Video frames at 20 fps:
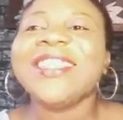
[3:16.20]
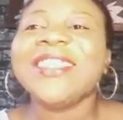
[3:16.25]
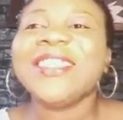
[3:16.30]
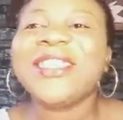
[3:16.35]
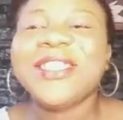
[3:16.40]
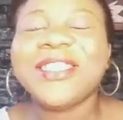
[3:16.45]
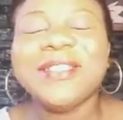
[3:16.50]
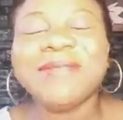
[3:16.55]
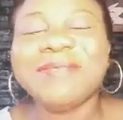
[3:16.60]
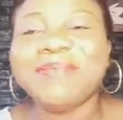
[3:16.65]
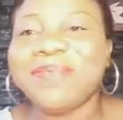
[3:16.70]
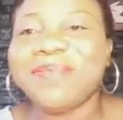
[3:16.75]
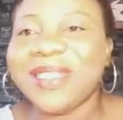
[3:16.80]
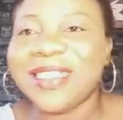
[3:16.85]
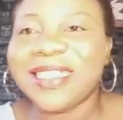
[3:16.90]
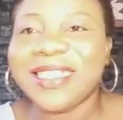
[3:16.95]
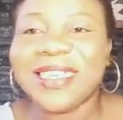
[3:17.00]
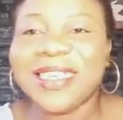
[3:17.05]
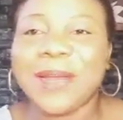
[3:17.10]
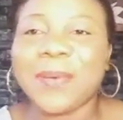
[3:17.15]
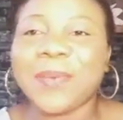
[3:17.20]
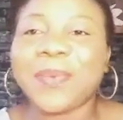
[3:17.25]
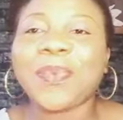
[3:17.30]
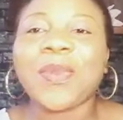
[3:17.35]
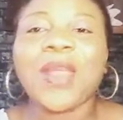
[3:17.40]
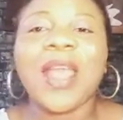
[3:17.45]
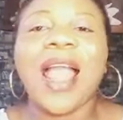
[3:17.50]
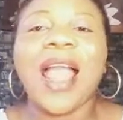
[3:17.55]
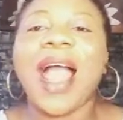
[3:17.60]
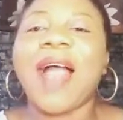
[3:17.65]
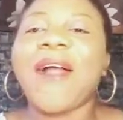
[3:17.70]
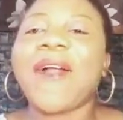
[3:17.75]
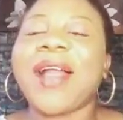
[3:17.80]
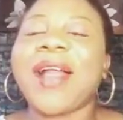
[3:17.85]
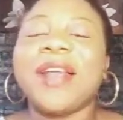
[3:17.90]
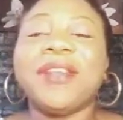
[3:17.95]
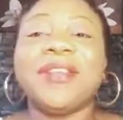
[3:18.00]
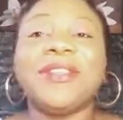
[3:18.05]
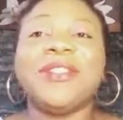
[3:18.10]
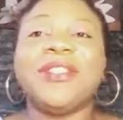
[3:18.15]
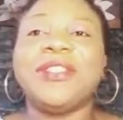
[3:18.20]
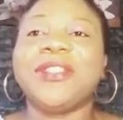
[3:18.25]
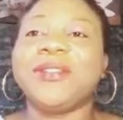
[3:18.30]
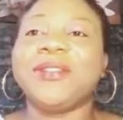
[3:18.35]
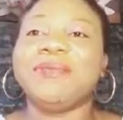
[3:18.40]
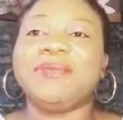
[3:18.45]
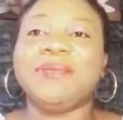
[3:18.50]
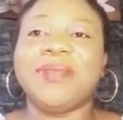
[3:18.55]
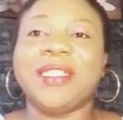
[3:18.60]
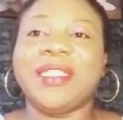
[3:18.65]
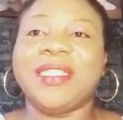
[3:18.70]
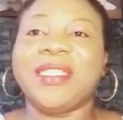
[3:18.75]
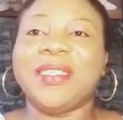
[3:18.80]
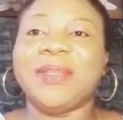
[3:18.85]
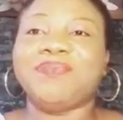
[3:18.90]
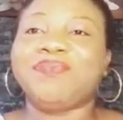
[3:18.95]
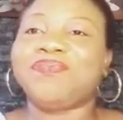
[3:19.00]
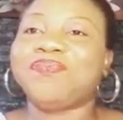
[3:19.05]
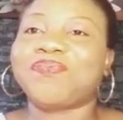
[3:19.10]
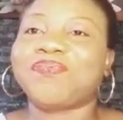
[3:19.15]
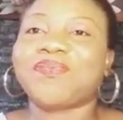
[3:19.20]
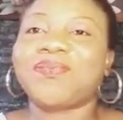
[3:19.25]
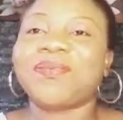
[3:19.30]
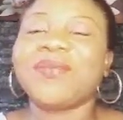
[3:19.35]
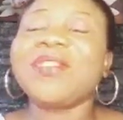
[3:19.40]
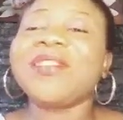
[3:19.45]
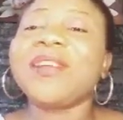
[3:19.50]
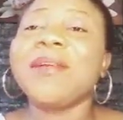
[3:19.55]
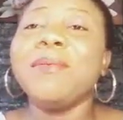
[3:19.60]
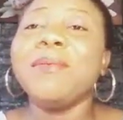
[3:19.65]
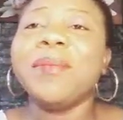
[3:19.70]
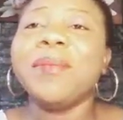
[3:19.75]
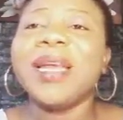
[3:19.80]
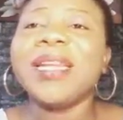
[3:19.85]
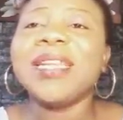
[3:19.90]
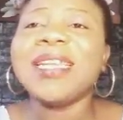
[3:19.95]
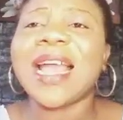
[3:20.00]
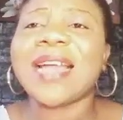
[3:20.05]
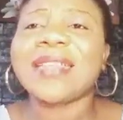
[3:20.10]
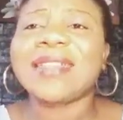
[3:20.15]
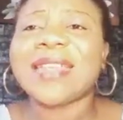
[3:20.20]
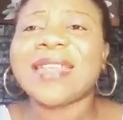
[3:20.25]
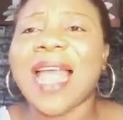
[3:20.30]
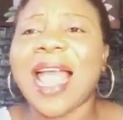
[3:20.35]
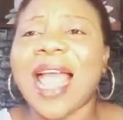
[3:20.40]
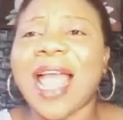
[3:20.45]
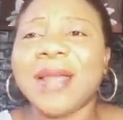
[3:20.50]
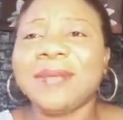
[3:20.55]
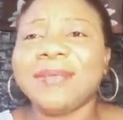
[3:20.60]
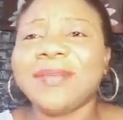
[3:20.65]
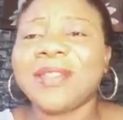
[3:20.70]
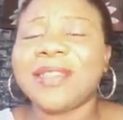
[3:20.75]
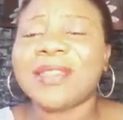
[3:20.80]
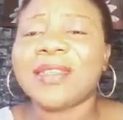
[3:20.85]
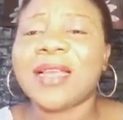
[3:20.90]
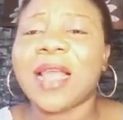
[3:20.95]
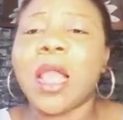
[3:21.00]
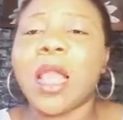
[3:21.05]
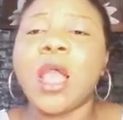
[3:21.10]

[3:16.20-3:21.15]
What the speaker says: dream big. How can you dream big? Many a times,